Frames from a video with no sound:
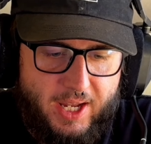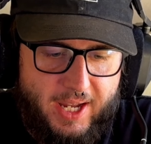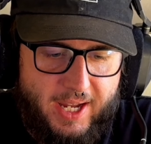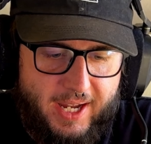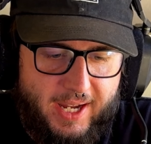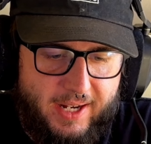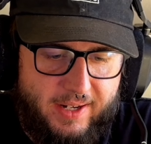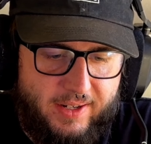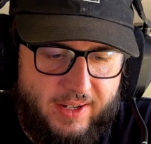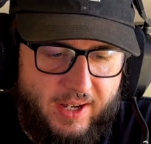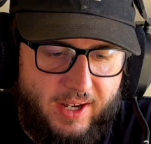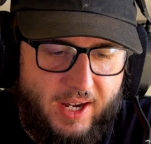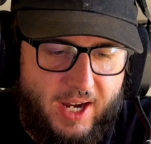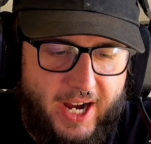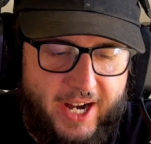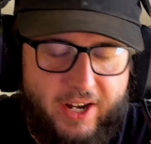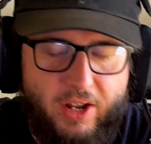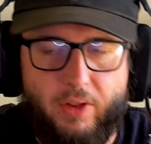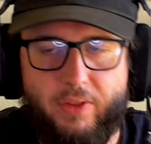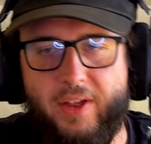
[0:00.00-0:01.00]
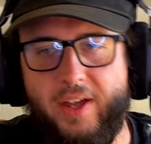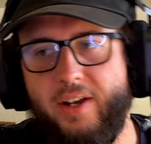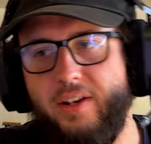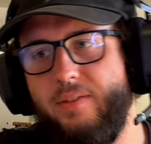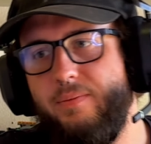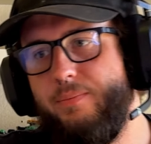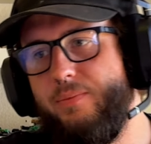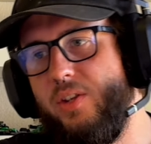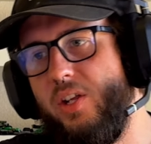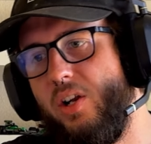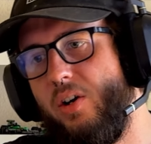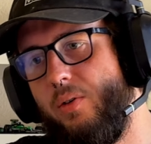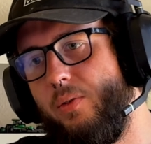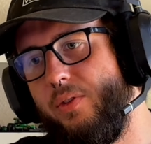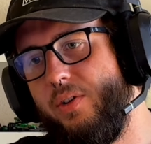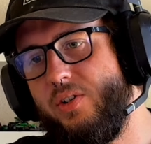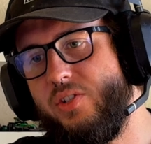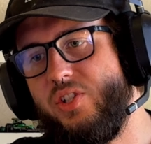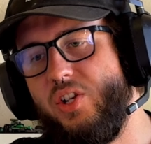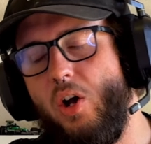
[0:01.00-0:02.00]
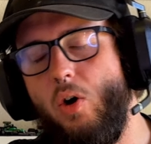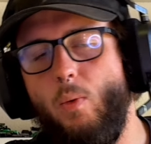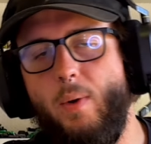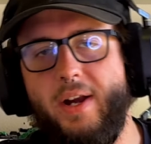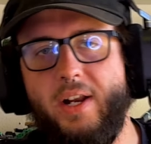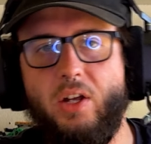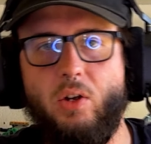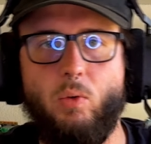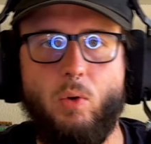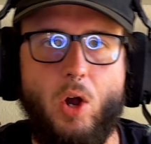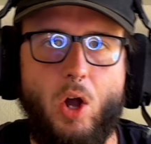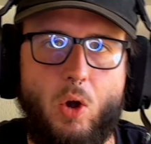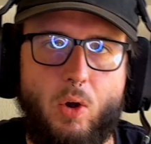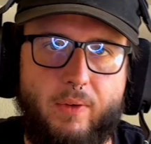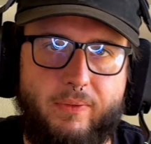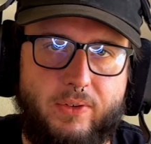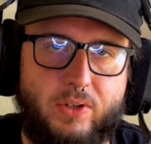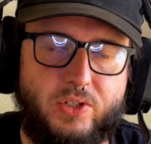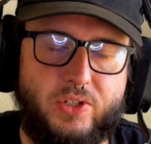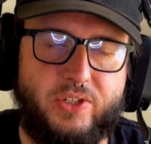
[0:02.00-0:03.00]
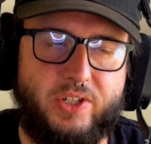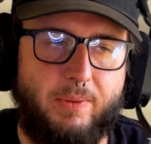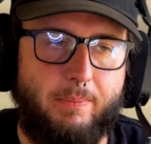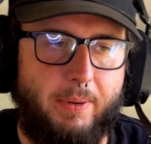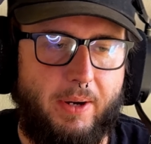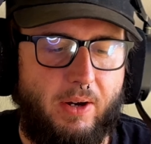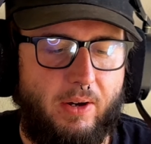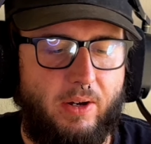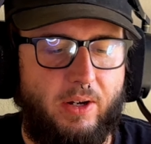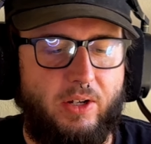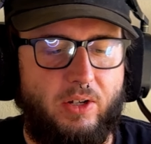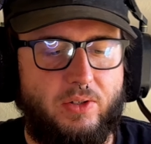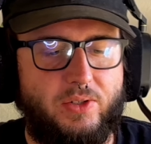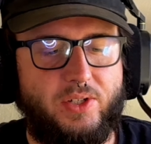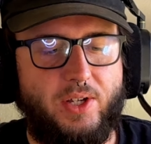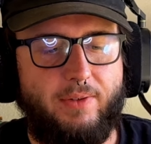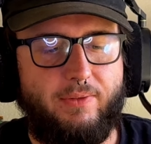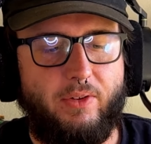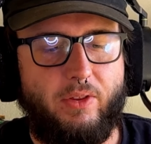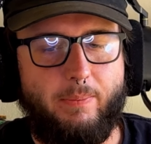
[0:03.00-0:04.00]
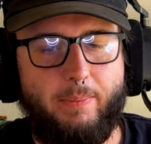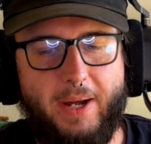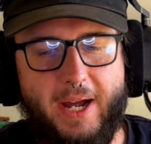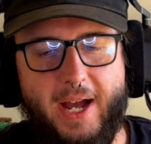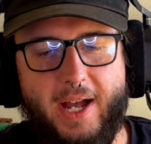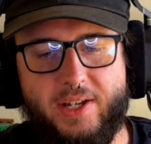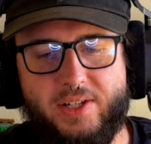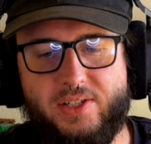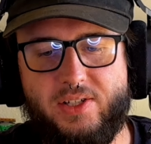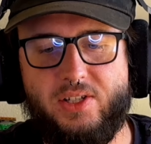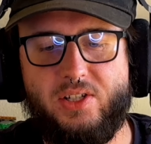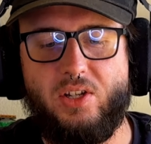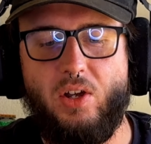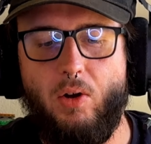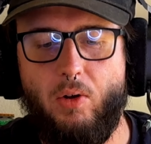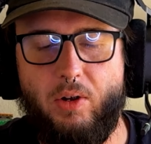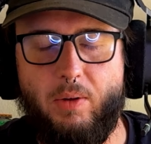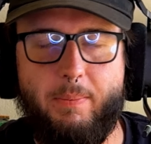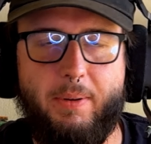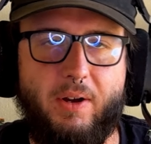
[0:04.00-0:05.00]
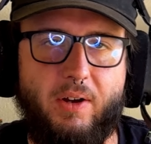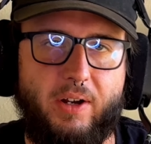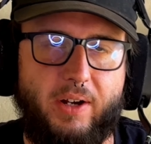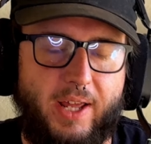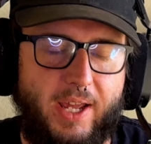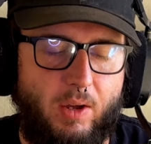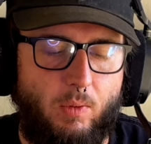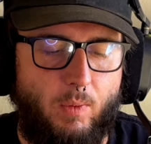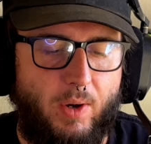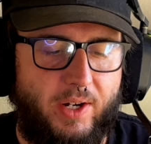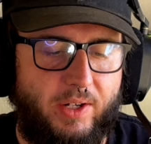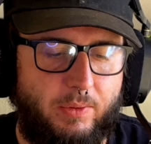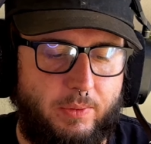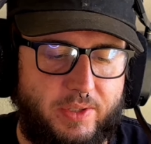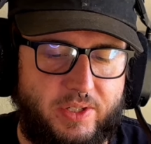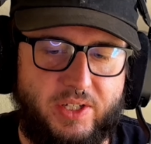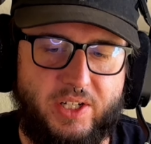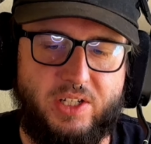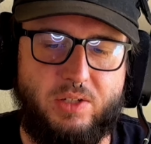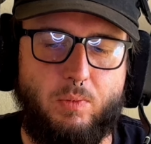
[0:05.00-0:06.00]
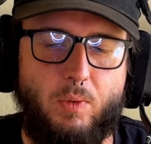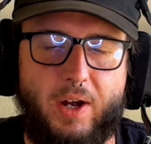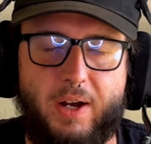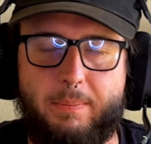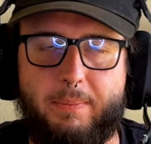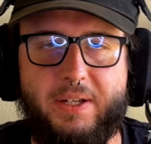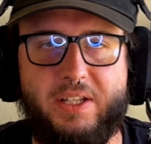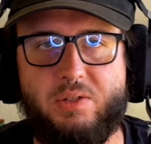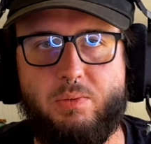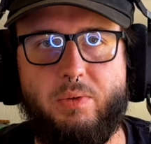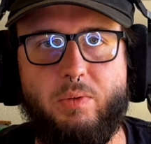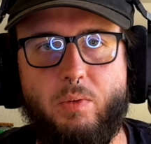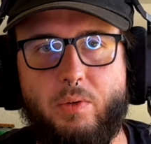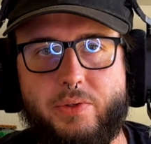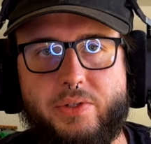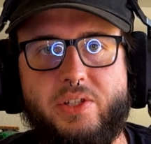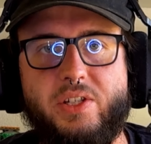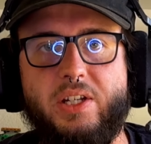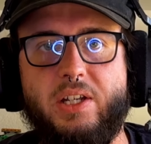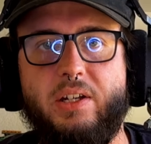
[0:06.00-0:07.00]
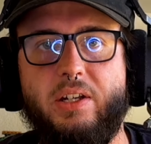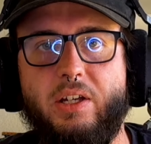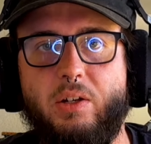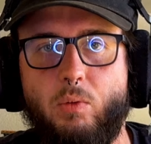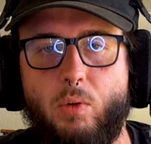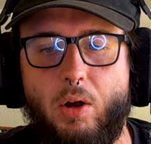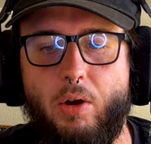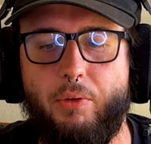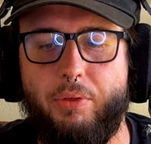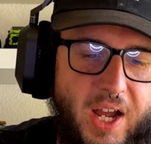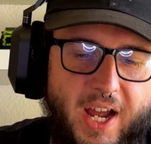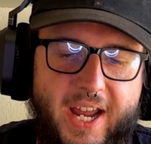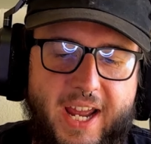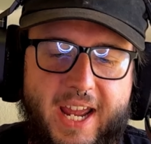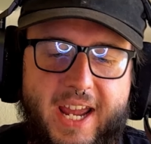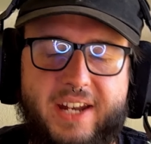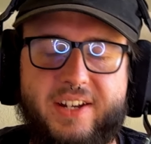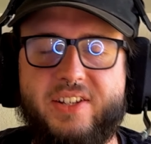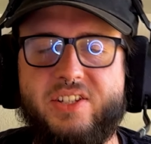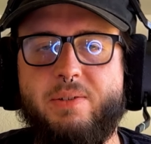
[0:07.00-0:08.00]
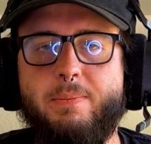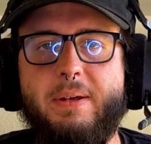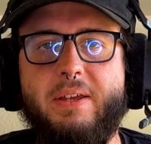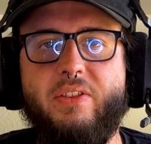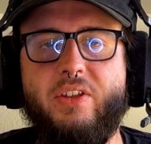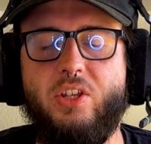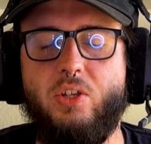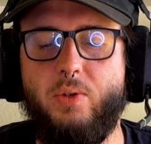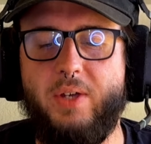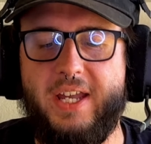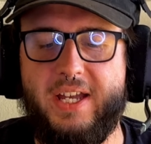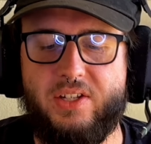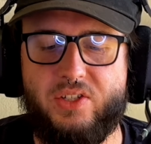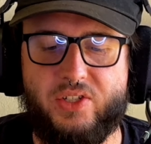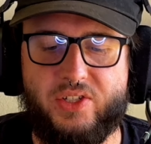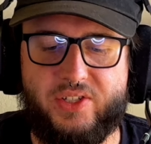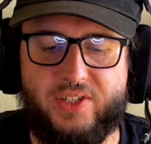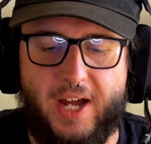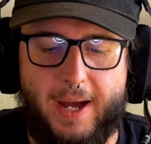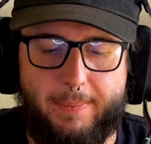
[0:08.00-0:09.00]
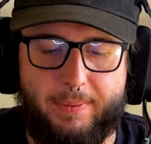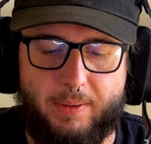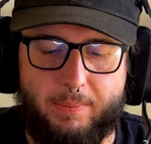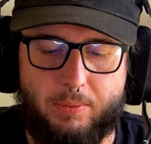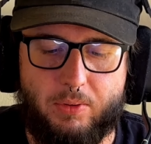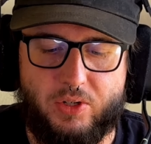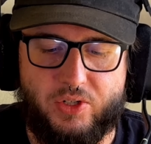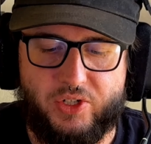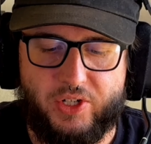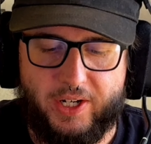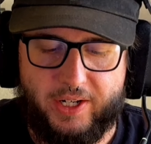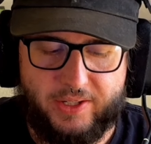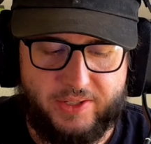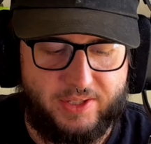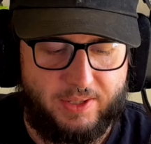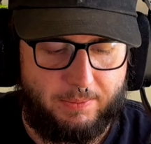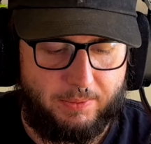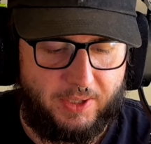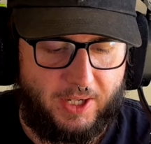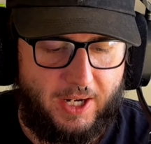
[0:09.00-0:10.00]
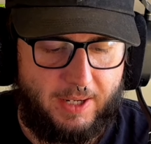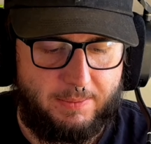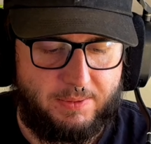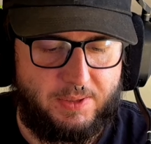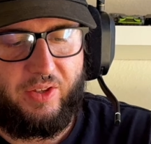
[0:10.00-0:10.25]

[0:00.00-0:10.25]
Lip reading: And I know that, you know, there's no way to grow if you're just comparing yourself to the past, so comparing an 8 wide to a 6 wide means we won't see any growth. It doesn't mean that you can't just stop and appreciate it sometimes.